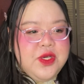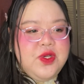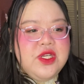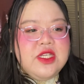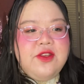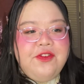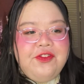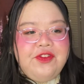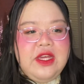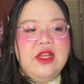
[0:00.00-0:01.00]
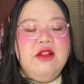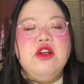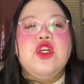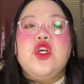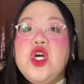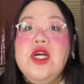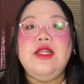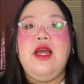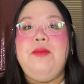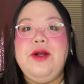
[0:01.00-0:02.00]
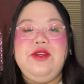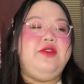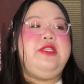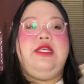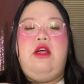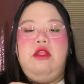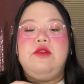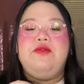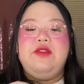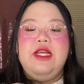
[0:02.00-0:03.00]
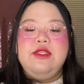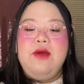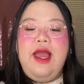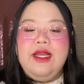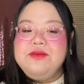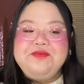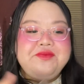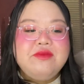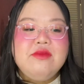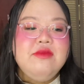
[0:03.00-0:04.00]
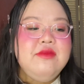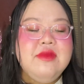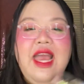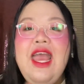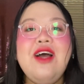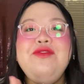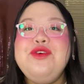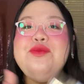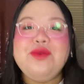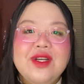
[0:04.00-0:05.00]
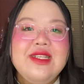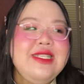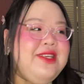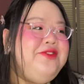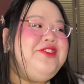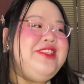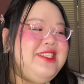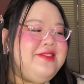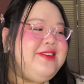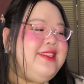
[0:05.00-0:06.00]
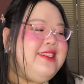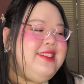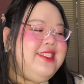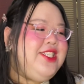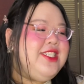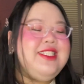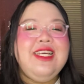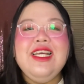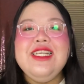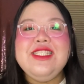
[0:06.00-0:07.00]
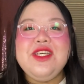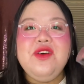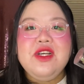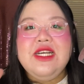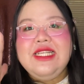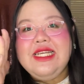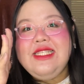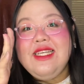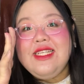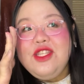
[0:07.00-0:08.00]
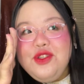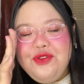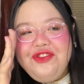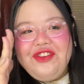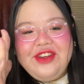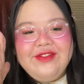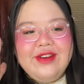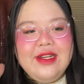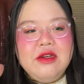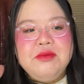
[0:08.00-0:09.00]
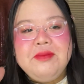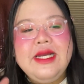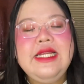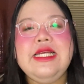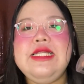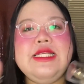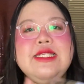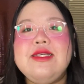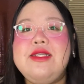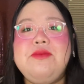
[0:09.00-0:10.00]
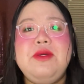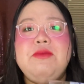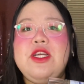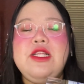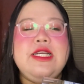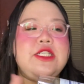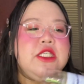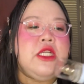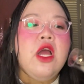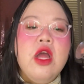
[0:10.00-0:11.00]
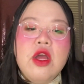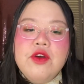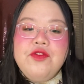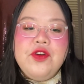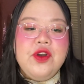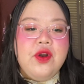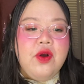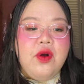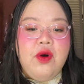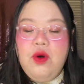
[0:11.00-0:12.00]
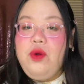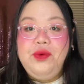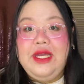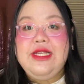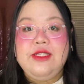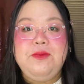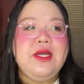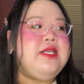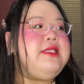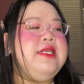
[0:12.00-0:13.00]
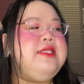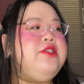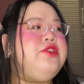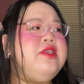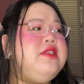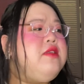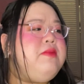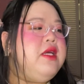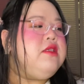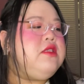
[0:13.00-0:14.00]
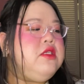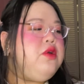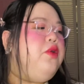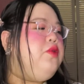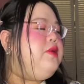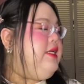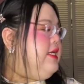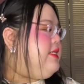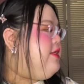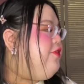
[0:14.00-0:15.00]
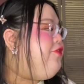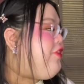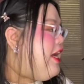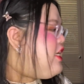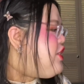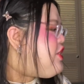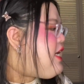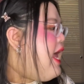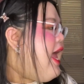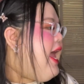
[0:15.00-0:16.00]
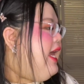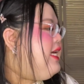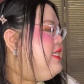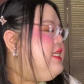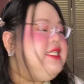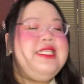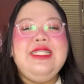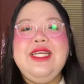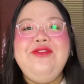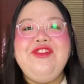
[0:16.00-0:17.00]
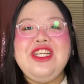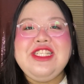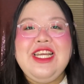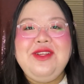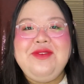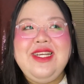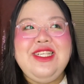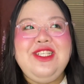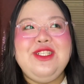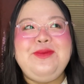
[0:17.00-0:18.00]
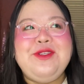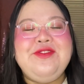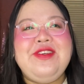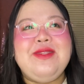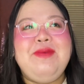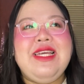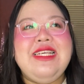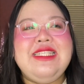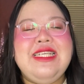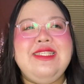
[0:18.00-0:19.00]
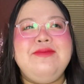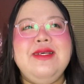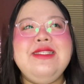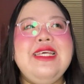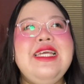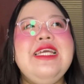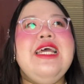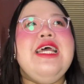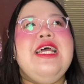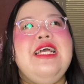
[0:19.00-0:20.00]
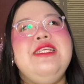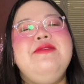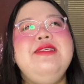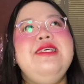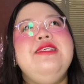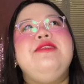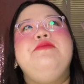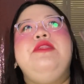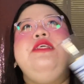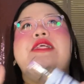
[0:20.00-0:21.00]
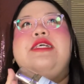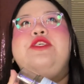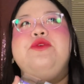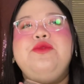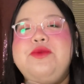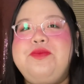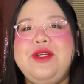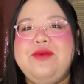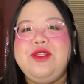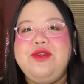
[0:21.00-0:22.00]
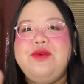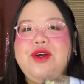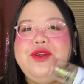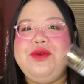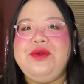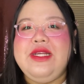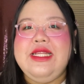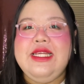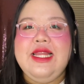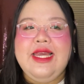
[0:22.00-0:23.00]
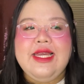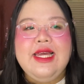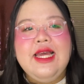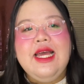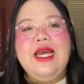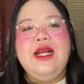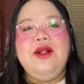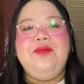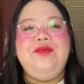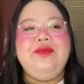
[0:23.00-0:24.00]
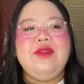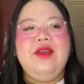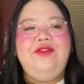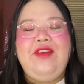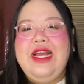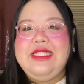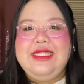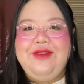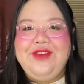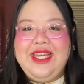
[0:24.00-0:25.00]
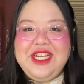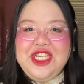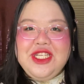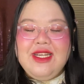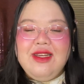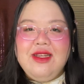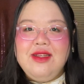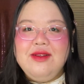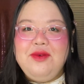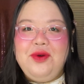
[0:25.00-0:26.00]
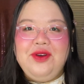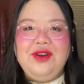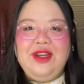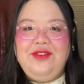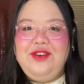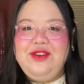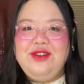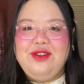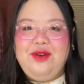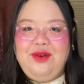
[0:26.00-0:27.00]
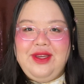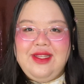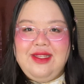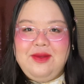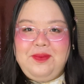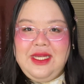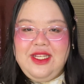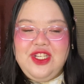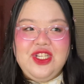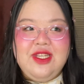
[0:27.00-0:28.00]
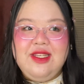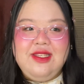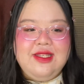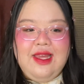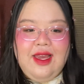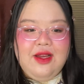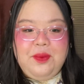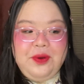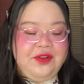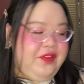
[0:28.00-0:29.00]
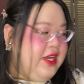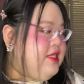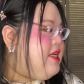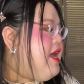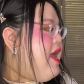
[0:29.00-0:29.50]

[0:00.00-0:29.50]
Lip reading: You just feel good about yourself. That's why I have no words for this one. This is just so good. It's a new favorite of mine, and this is gonna be in my collection for always because it just smells so nice and fresh. And the name Fresh Getaway is just perfect because it smells like something that you would bring you on a really like fancy vacation, or if you're just going to the beach. This is like perfect.